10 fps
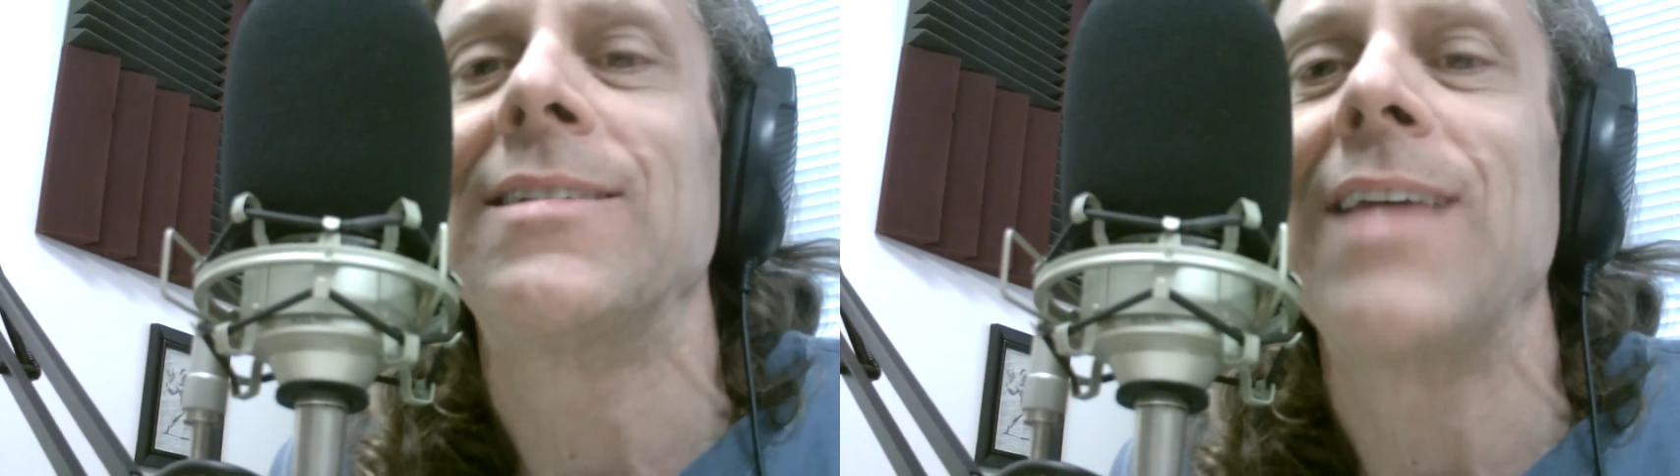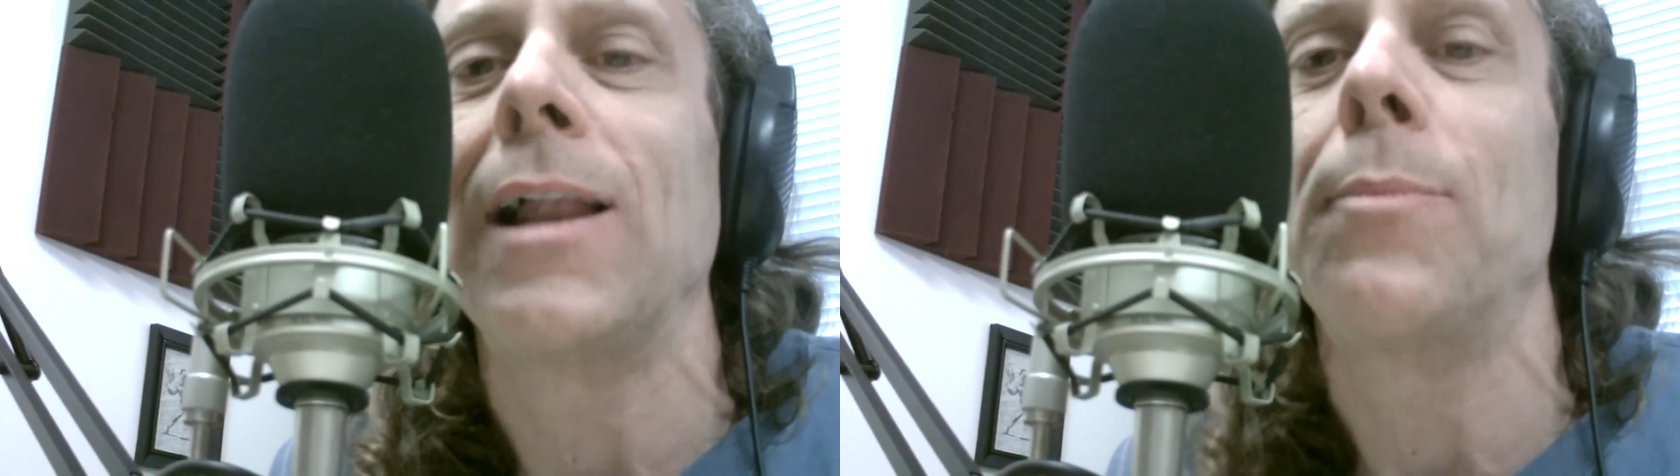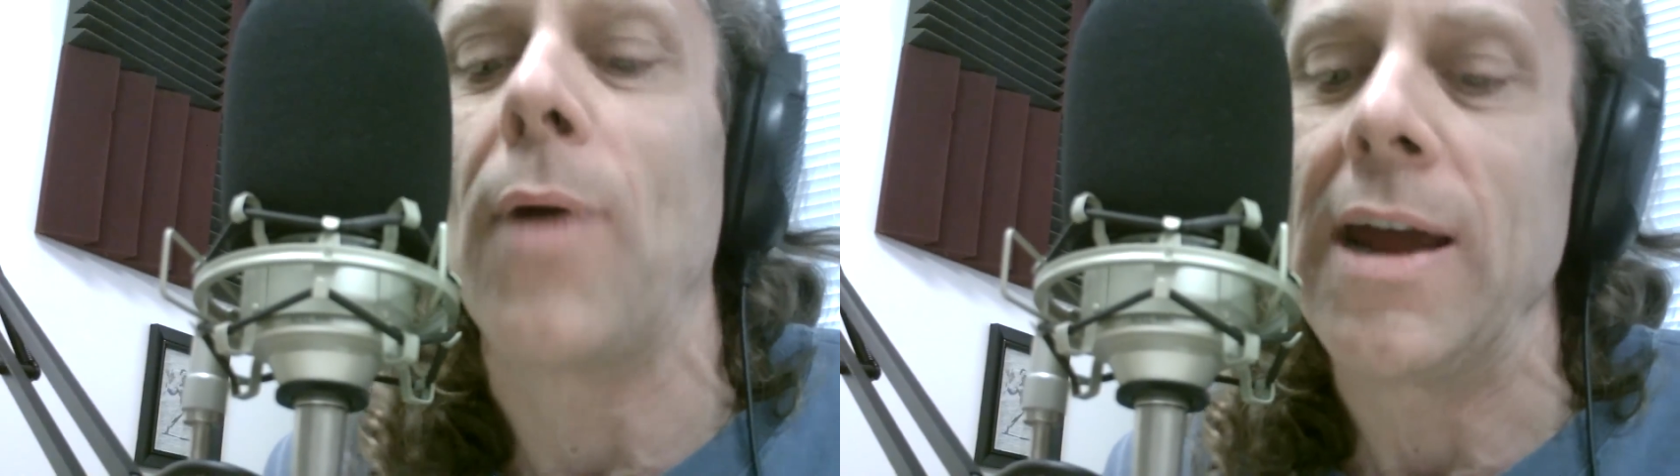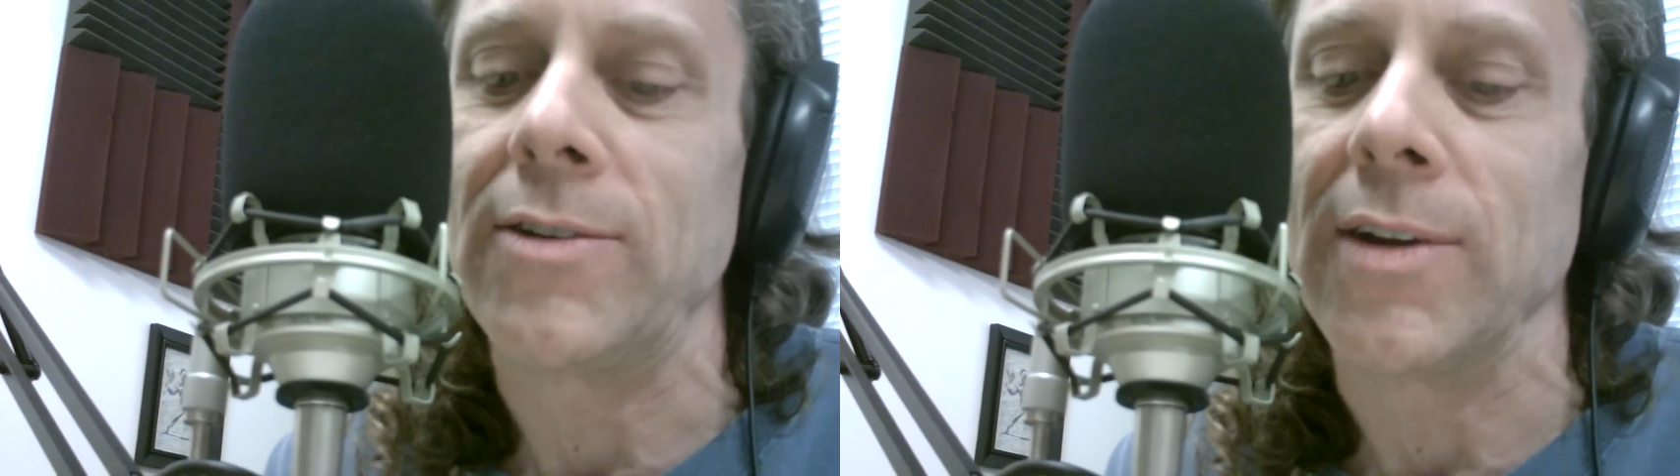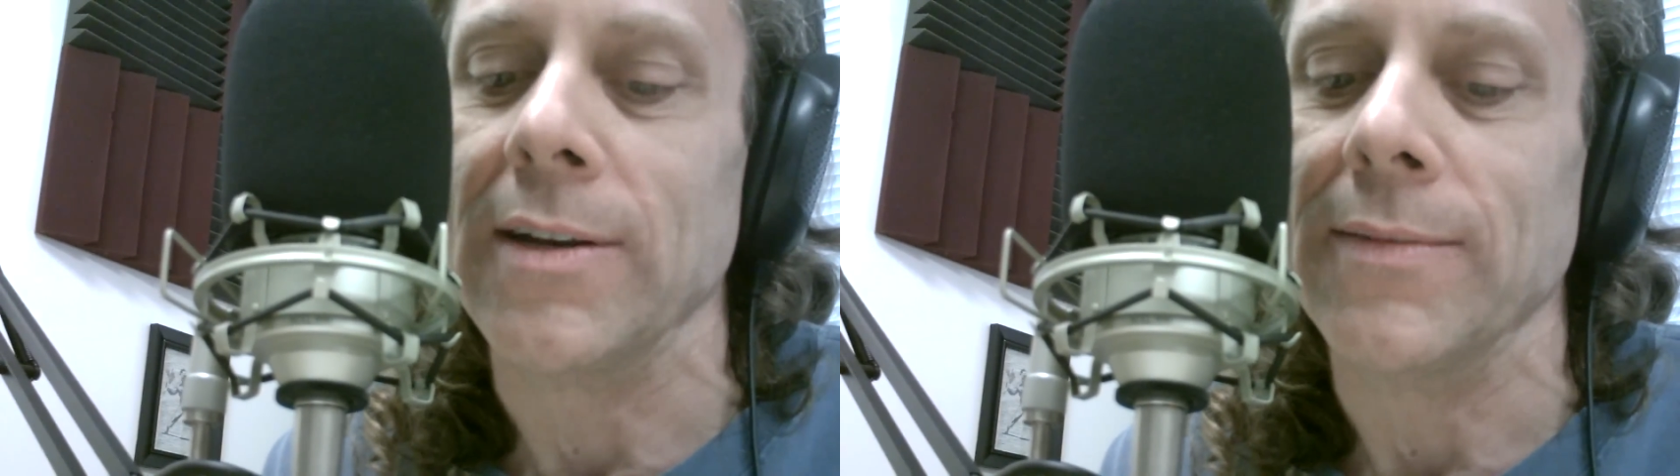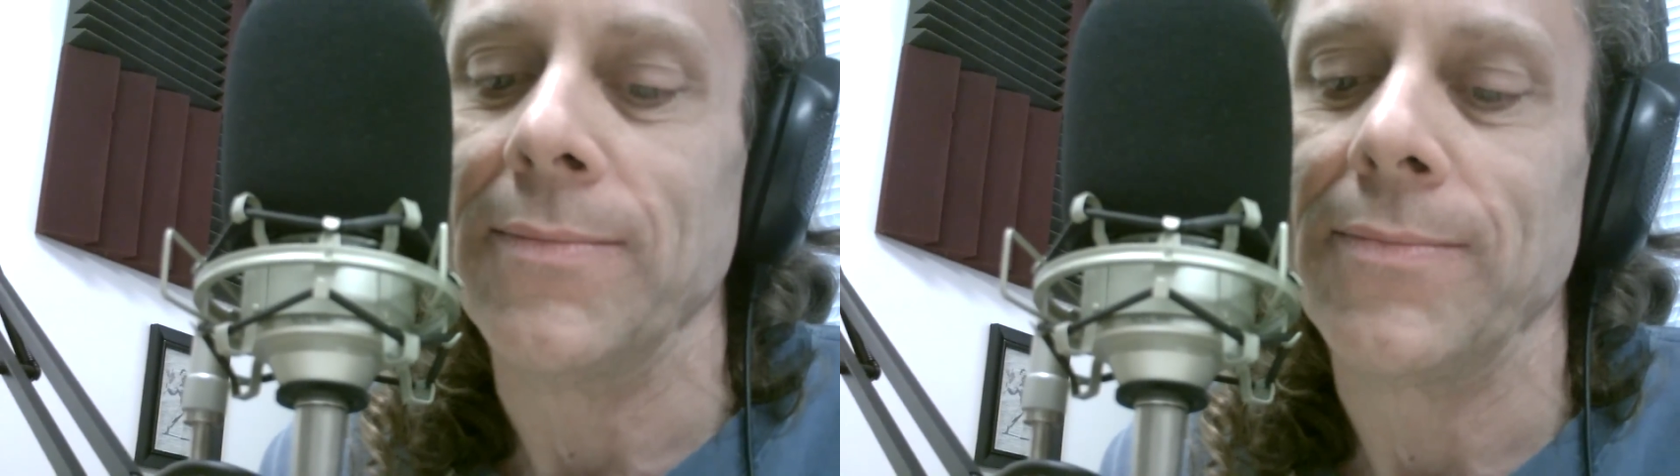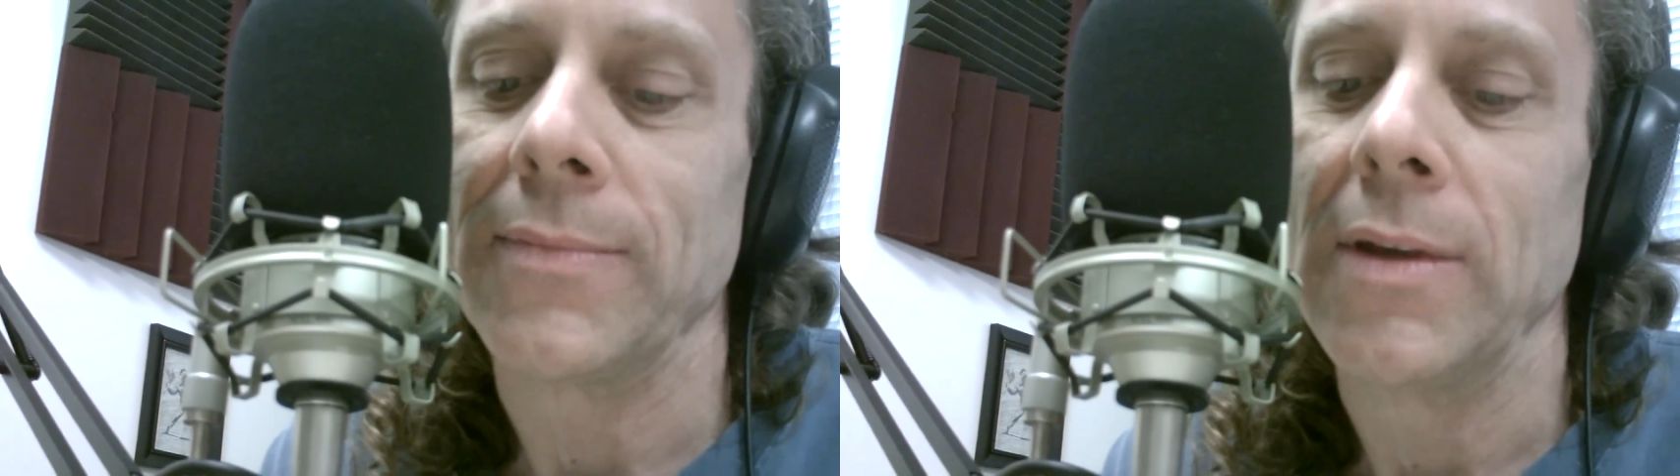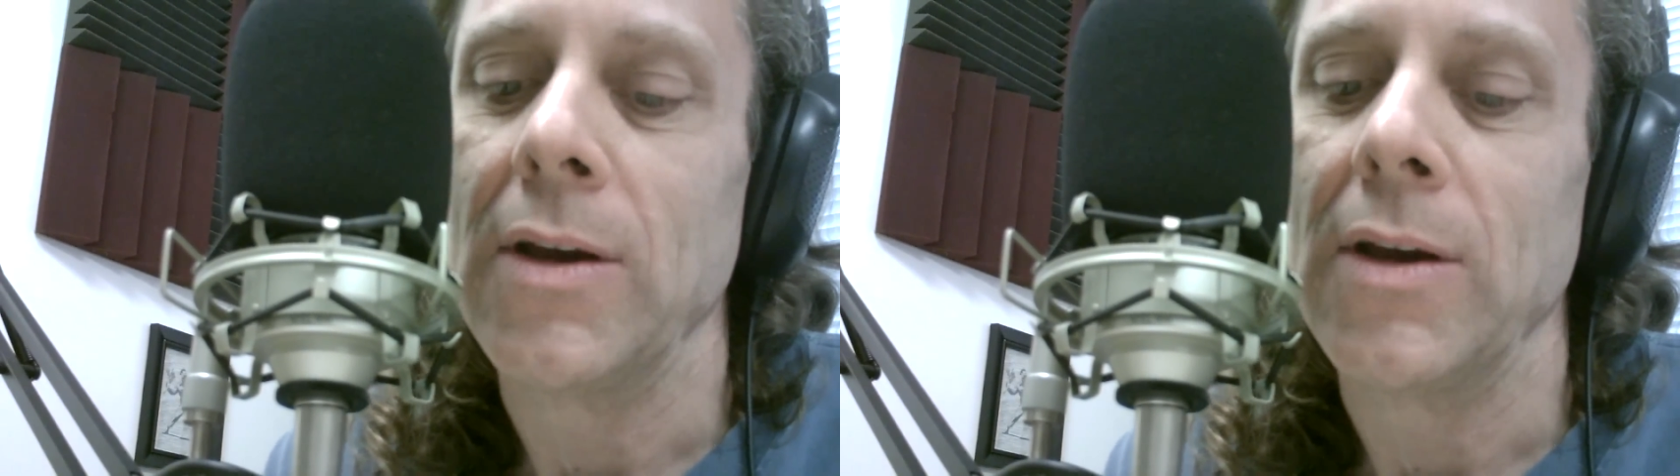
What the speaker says: in celebration.